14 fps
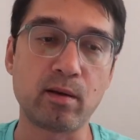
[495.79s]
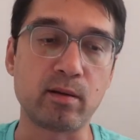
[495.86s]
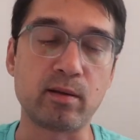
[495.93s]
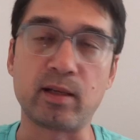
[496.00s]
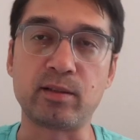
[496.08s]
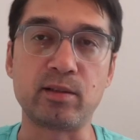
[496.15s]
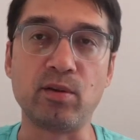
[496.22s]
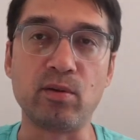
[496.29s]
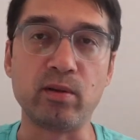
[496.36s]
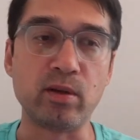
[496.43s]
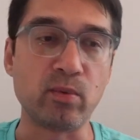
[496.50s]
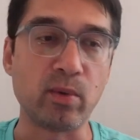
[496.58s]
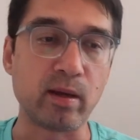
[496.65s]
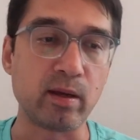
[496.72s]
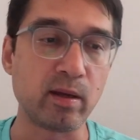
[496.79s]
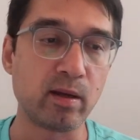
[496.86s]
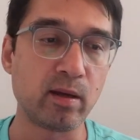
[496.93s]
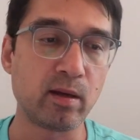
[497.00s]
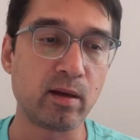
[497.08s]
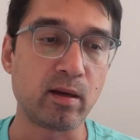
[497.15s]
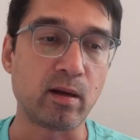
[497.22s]
That's the only way.
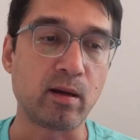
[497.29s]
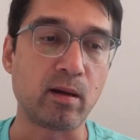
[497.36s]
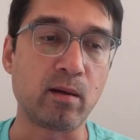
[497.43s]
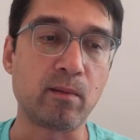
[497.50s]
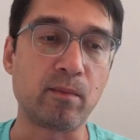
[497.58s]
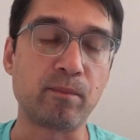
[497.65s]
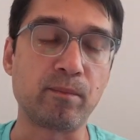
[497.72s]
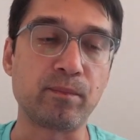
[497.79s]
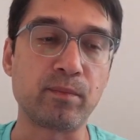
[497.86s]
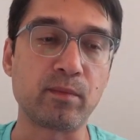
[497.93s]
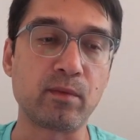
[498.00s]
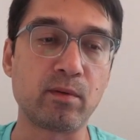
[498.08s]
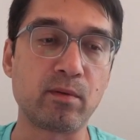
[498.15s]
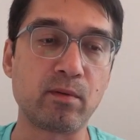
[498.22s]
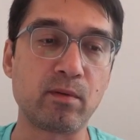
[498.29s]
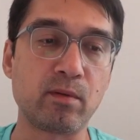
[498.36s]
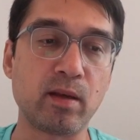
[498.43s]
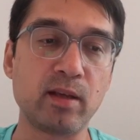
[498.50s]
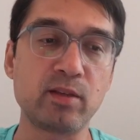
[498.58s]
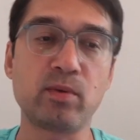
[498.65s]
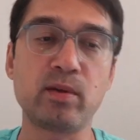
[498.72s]
Um,
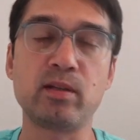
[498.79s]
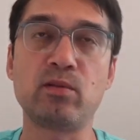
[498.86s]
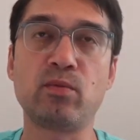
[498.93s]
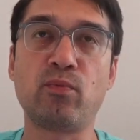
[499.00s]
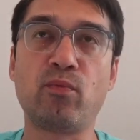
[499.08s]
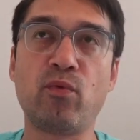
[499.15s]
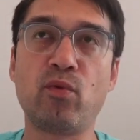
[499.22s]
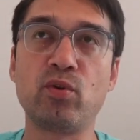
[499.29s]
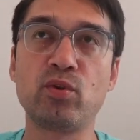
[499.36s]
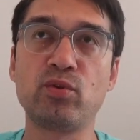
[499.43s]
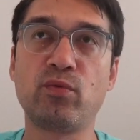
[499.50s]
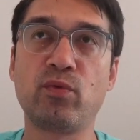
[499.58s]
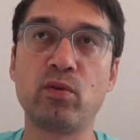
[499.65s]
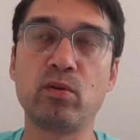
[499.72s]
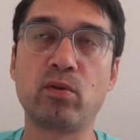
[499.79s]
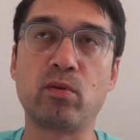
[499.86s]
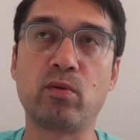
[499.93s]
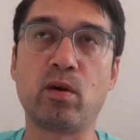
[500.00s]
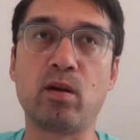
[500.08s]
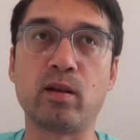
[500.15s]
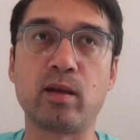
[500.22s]
the next one is forceful
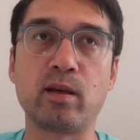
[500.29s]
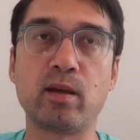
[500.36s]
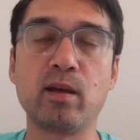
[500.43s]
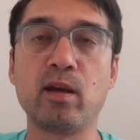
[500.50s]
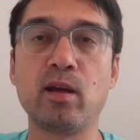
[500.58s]
crawling.